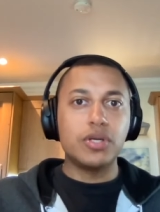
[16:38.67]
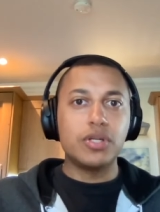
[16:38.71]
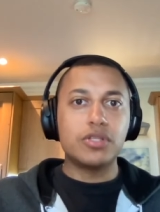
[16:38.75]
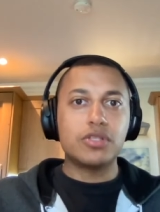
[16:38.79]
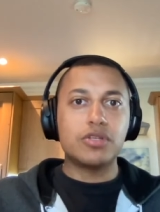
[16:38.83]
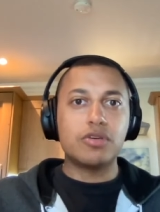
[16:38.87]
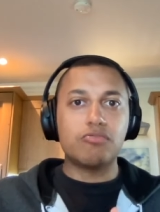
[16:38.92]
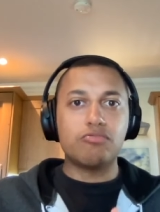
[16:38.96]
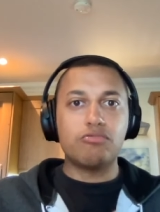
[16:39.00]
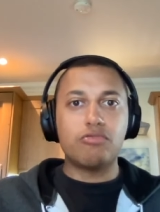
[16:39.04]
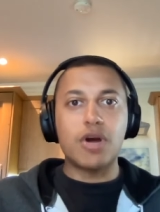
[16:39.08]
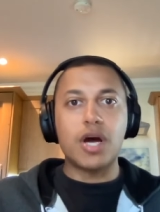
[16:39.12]

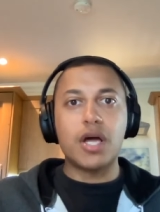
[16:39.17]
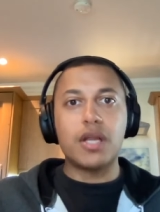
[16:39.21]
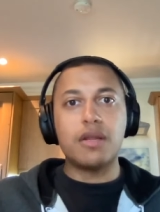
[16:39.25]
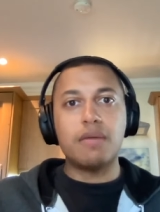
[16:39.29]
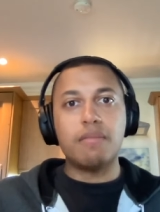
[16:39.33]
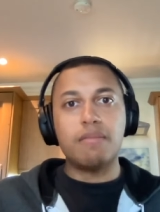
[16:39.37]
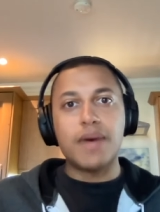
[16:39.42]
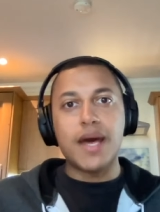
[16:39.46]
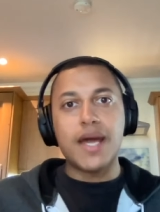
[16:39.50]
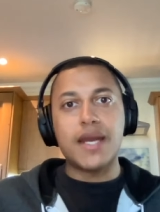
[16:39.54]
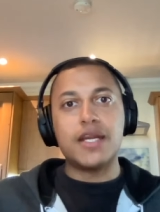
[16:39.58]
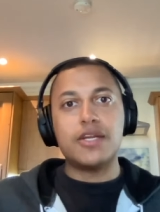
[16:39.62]
to run
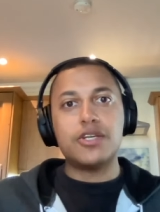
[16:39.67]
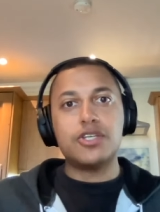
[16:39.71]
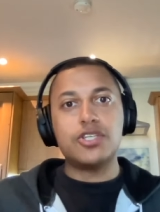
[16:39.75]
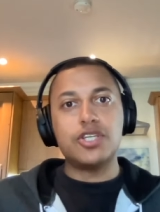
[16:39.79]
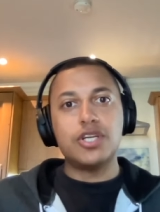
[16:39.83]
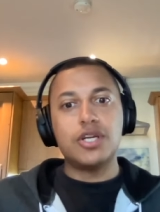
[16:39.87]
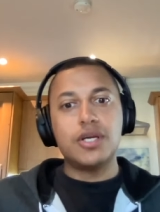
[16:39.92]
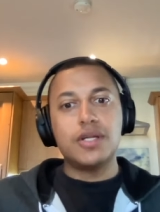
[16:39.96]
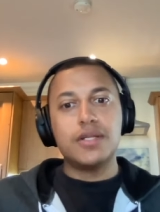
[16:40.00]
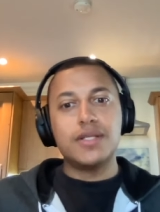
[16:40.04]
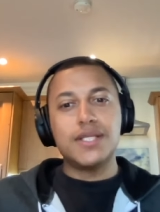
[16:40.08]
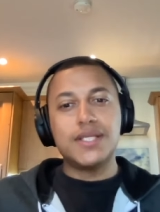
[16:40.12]
and manage
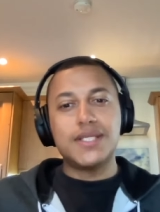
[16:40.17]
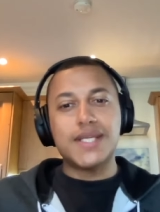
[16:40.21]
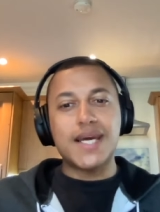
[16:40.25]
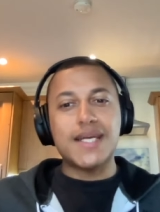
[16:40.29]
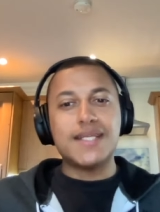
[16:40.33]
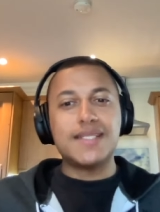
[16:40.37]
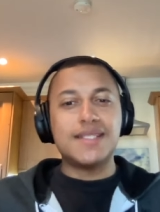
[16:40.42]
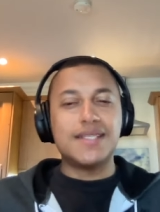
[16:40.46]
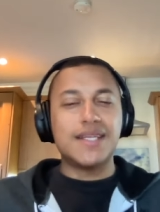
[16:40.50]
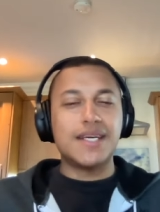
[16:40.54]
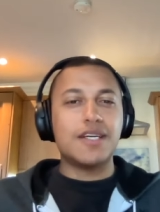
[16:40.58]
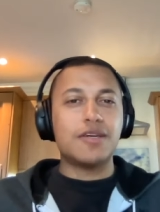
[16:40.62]
the
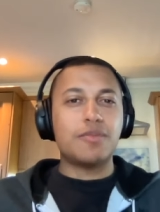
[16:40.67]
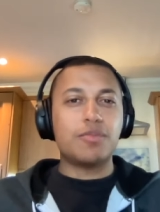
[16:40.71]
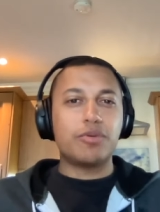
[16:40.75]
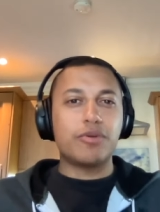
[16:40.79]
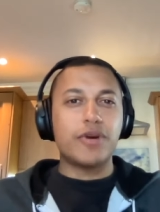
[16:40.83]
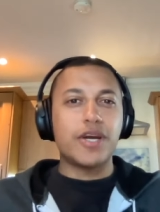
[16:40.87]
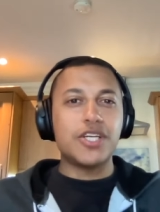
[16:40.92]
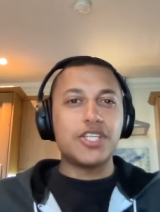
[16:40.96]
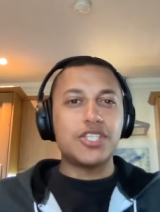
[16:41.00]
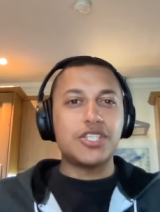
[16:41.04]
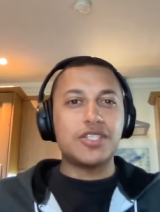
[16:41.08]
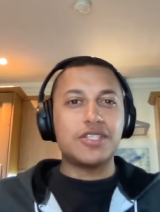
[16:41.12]
day-to-day
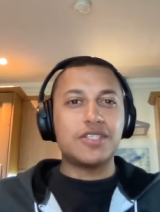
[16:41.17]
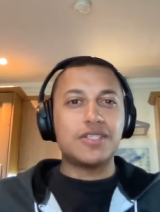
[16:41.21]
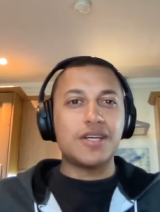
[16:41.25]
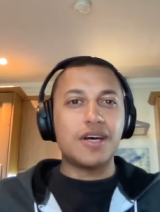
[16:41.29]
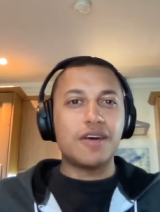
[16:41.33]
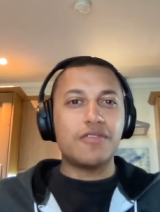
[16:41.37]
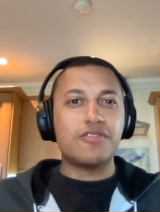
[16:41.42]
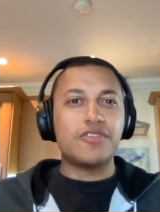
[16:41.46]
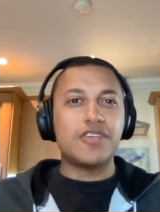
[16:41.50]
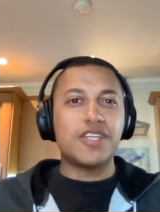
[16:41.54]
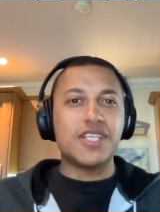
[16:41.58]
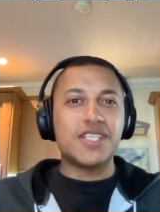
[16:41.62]
operation
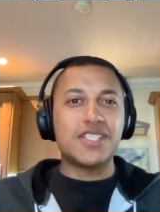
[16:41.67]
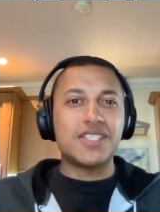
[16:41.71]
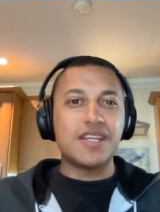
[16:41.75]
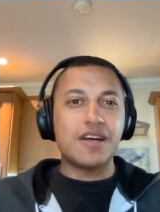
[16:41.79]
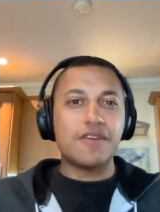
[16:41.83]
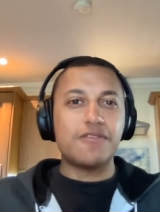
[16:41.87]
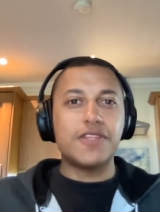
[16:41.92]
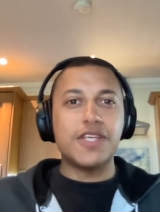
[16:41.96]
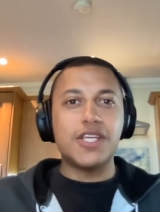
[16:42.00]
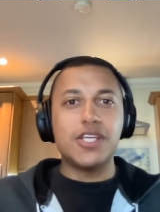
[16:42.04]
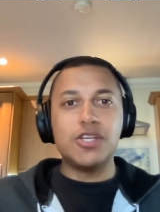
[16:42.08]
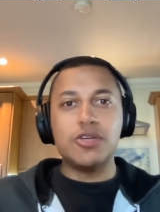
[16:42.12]
stuff, the
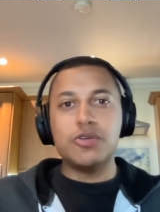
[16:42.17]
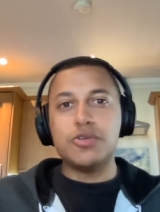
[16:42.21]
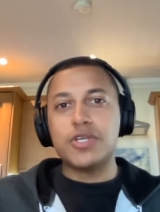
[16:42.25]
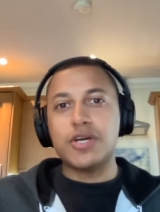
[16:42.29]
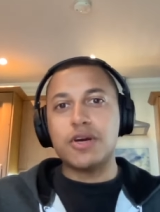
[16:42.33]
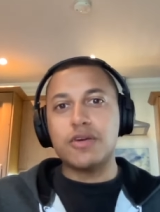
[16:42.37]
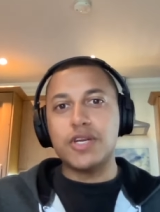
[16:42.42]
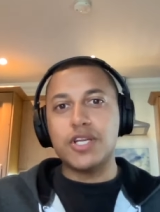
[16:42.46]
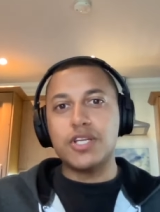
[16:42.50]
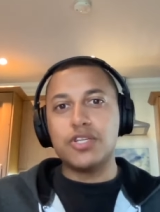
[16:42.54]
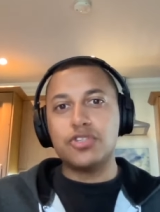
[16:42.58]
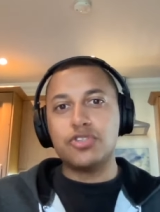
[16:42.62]
stuff that you
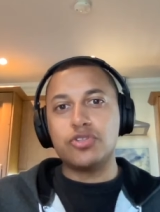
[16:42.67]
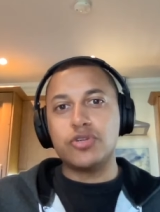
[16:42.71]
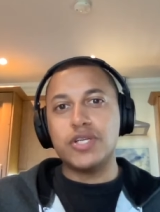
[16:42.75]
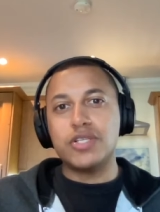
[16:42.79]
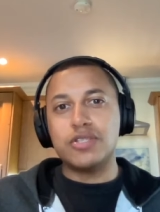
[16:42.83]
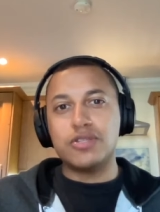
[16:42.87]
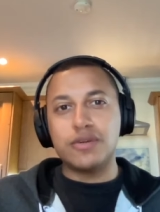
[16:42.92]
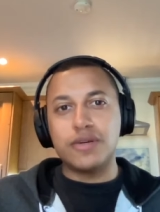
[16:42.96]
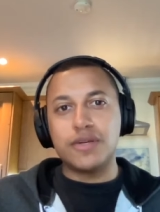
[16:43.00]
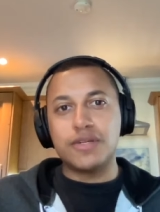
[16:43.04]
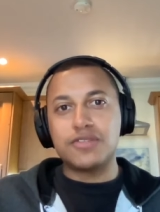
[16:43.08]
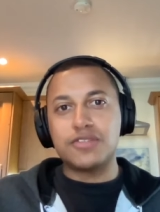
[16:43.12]
don't enjoy
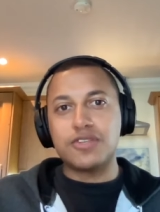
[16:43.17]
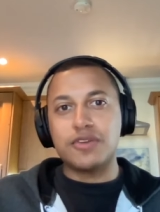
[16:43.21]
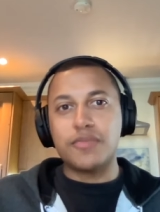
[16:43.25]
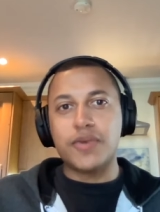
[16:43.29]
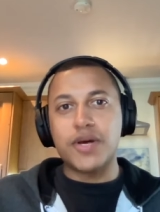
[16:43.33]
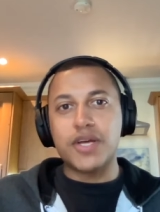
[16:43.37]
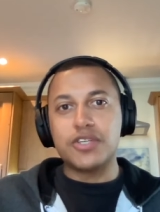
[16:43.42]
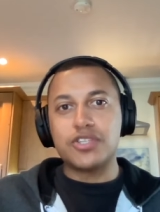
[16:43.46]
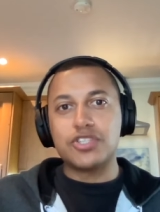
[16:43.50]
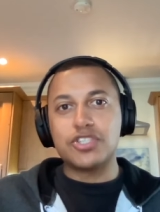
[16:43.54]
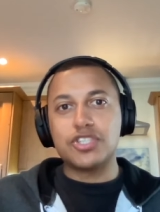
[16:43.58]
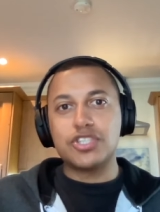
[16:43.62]
doing so
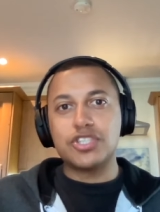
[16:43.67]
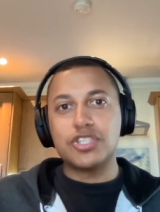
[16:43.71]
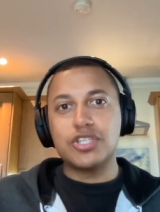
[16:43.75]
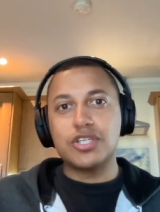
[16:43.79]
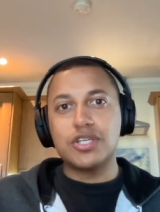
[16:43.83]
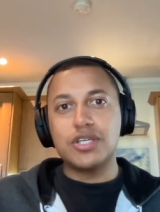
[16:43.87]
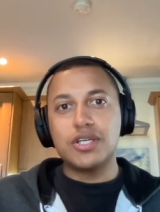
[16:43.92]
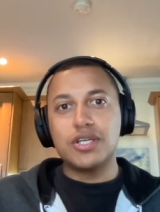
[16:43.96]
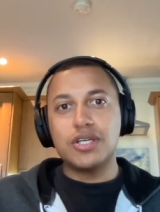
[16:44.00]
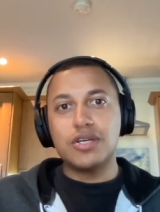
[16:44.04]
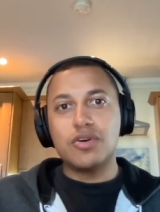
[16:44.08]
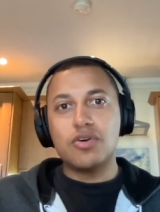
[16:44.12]
much,
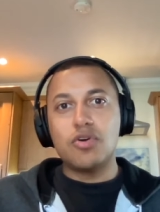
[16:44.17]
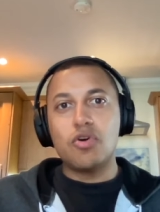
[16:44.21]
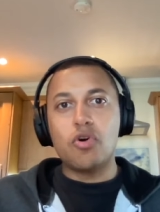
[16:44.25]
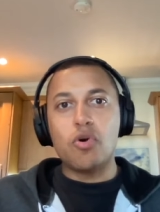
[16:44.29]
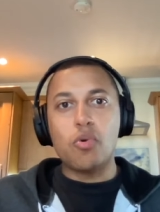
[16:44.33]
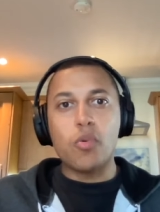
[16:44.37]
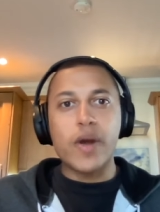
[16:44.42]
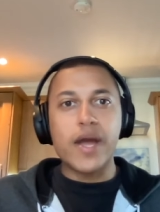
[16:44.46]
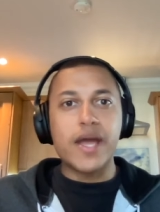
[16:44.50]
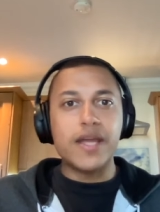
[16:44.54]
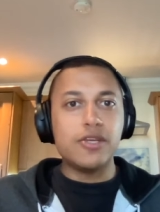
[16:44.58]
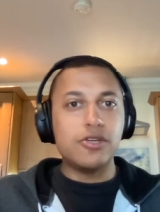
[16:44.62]
or
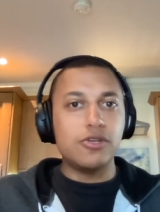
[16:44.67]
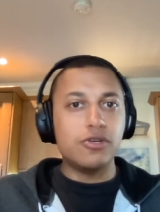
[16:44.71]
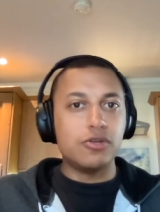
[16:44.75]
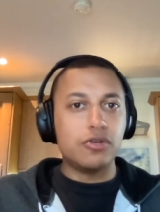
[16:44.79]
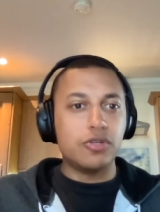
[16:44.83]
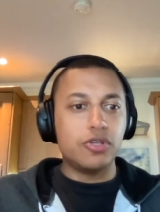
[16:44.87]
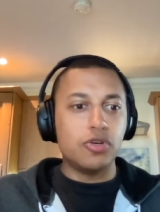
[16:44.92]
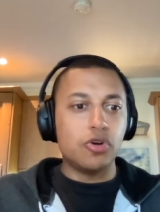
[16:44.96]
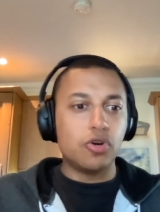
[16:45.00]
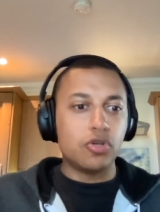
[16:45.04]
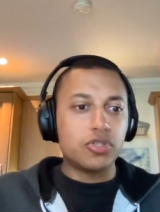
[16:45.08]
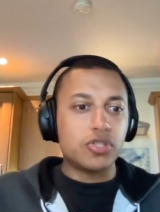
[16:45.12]
where you
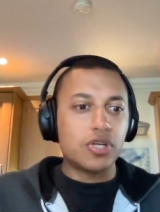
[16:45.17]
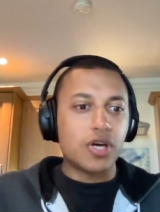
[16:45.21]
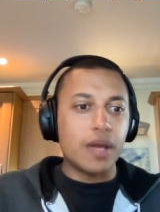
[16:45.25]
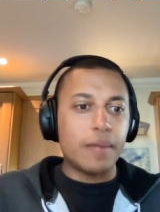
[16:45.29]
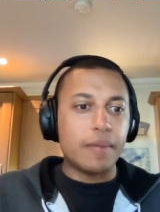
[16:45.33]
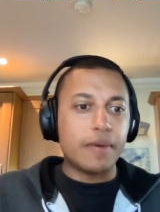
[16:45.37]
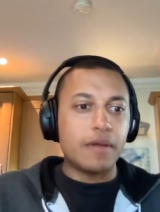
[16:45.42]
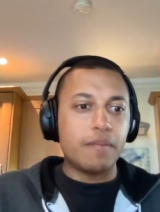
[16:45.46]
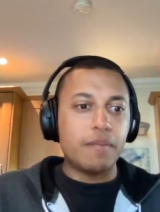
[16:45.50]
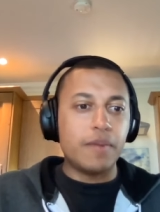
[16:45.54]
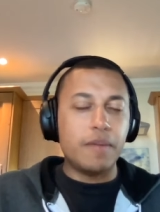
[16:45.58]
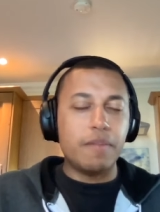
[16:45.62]
your time
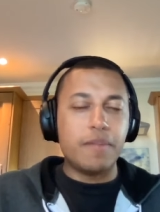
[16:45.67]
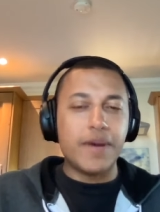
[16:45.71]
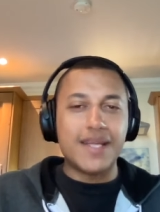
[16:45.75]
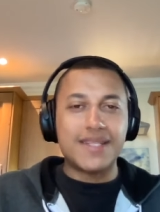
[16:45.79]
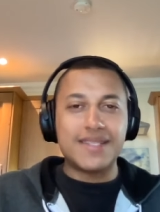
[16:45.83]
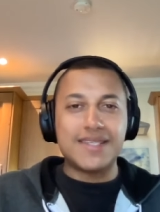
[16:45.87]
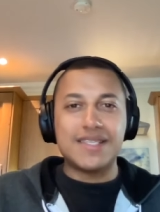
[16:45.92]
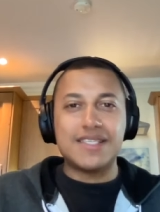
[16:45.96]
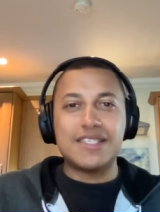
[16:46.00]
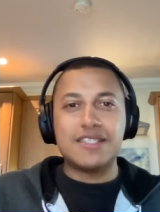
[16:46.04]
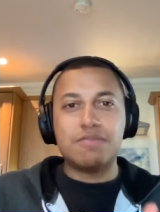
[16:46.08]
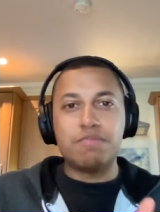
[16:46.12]
could be
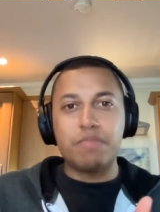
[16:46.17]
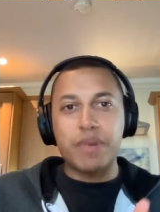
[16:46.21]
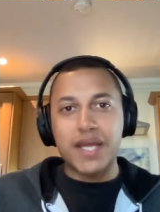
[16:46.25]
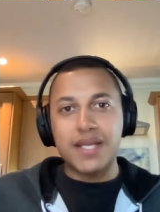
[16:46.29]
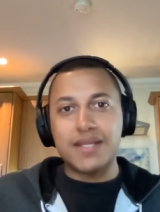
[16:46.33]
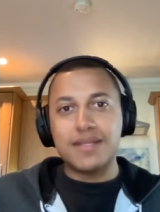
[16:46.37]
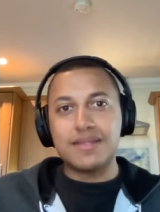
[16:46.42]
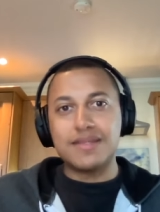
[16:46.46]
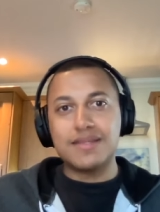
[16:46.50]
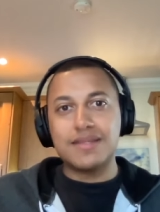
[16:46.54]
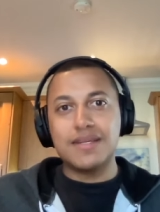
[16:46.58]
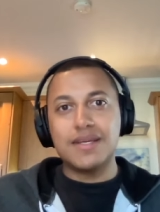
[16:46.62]
better
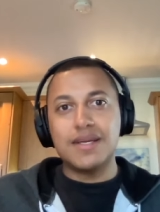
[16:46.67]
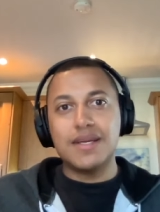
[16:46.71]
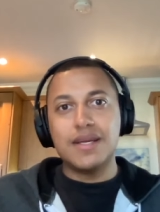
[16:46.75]
spent.